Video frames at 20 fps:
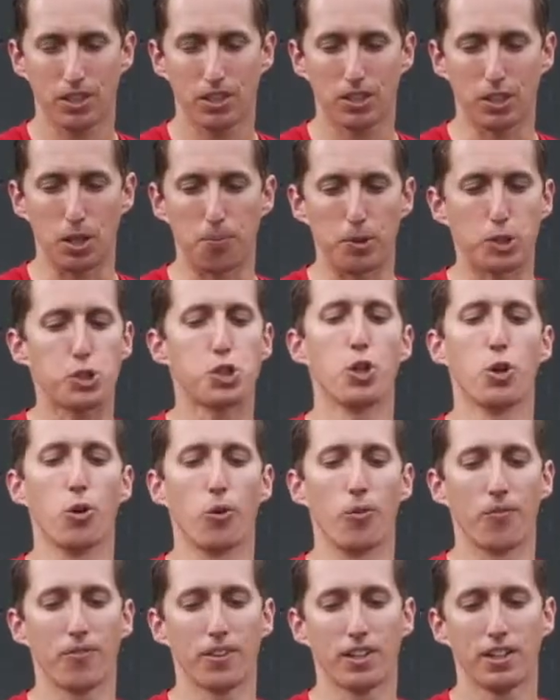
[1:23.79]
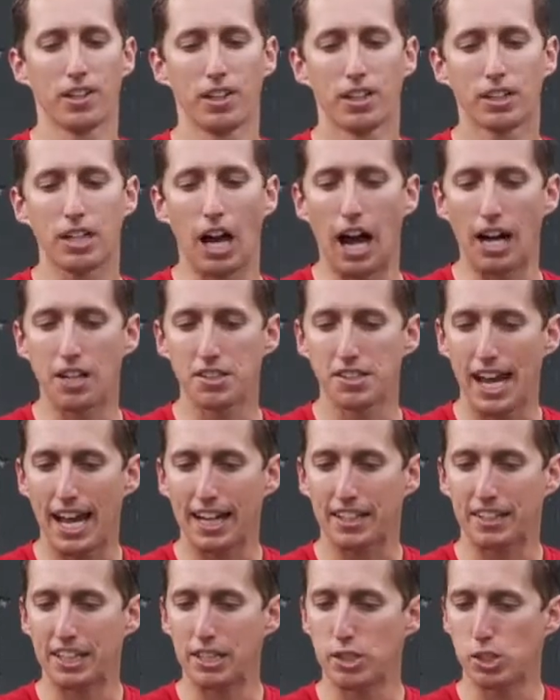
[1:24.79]
Number two,
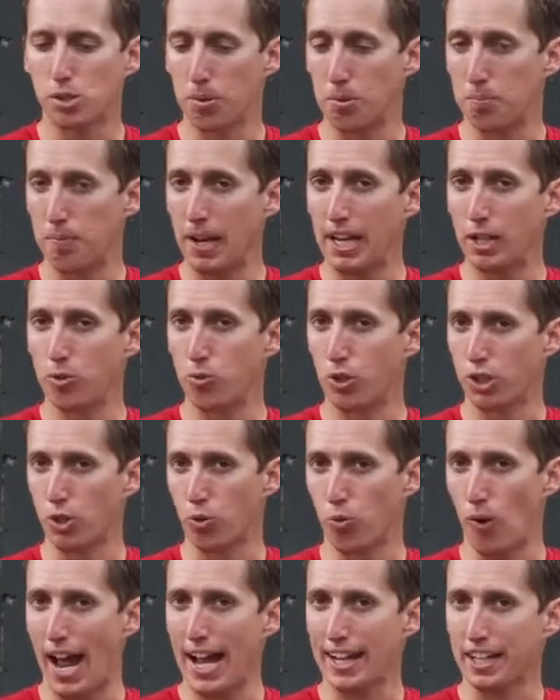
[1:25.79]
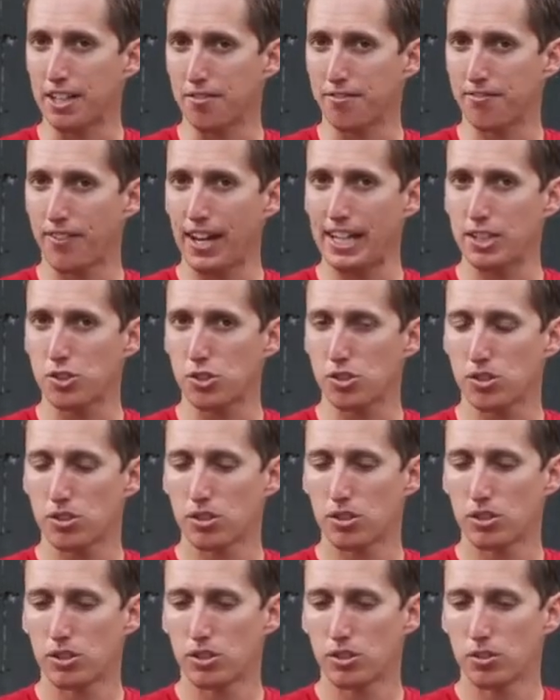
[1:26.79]
contact needs to be made with the racket face
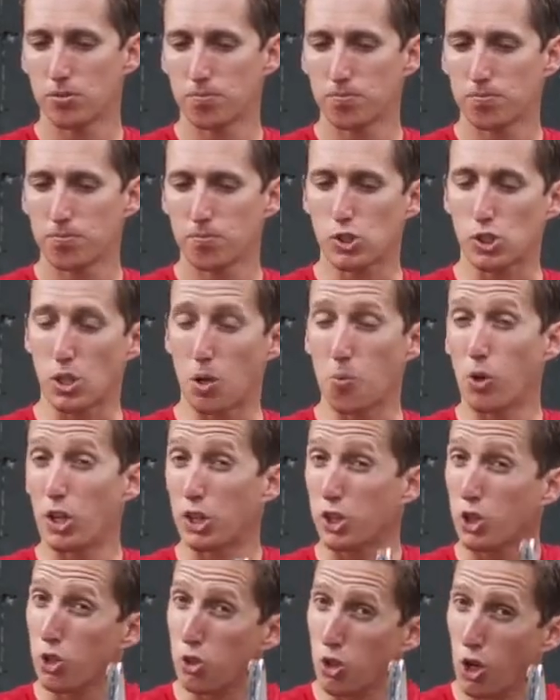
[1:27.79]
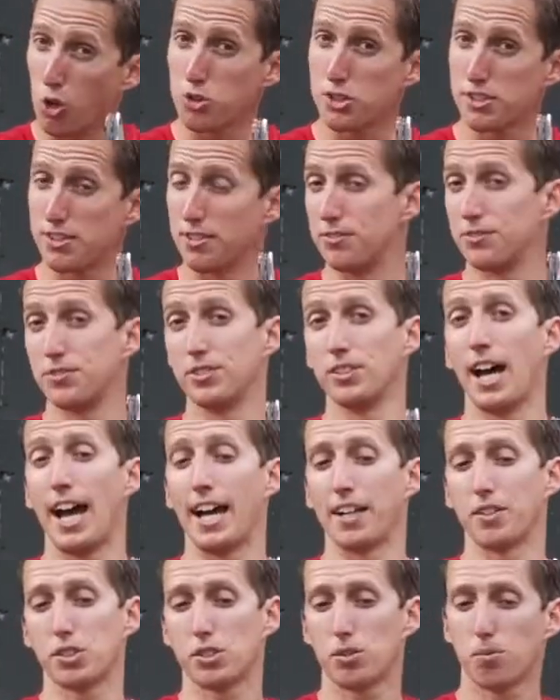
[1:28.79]
somewhere close to
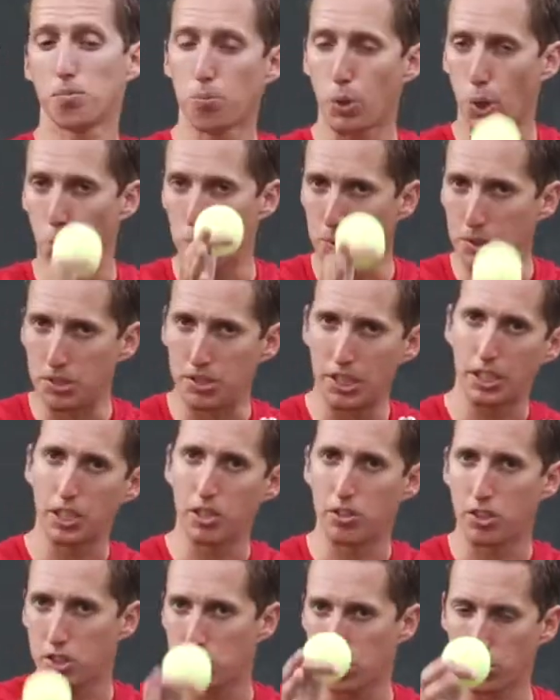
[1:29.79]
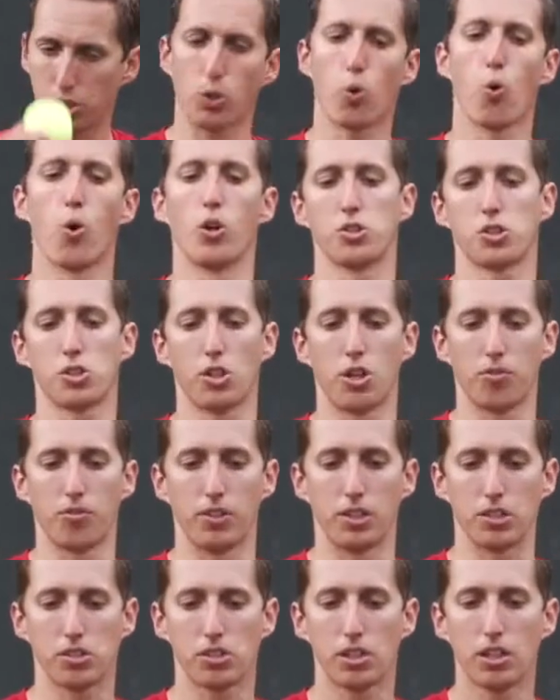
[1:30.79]
flat, perpendicular to the court
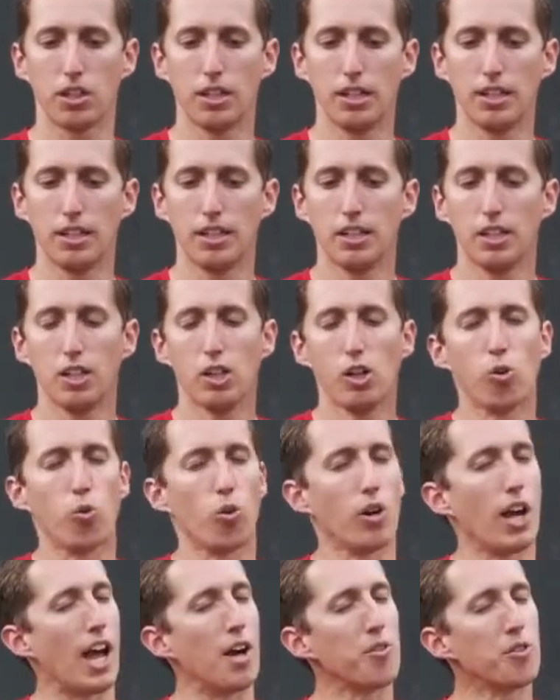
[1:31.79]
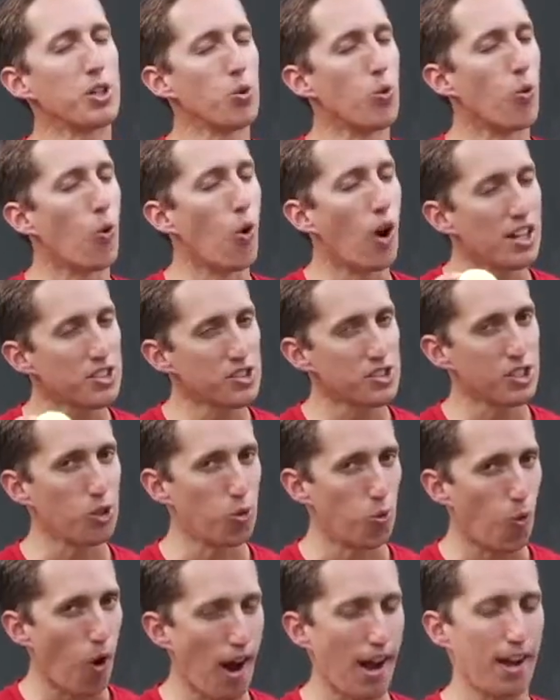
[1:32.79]
surface. Every once in a
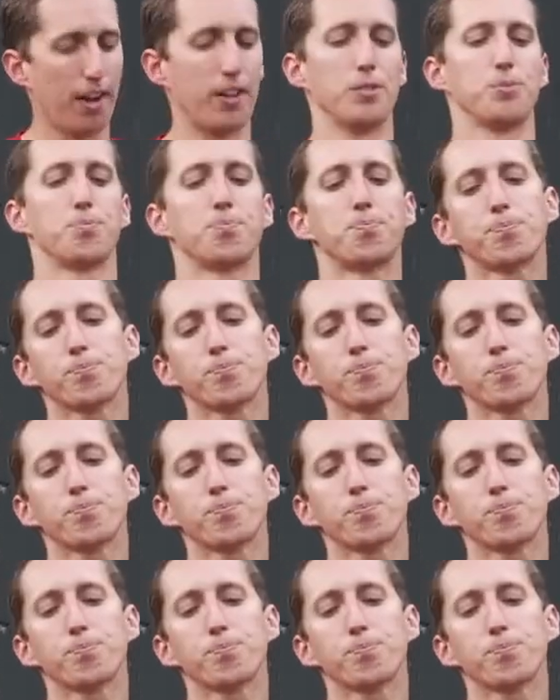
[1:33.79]
while,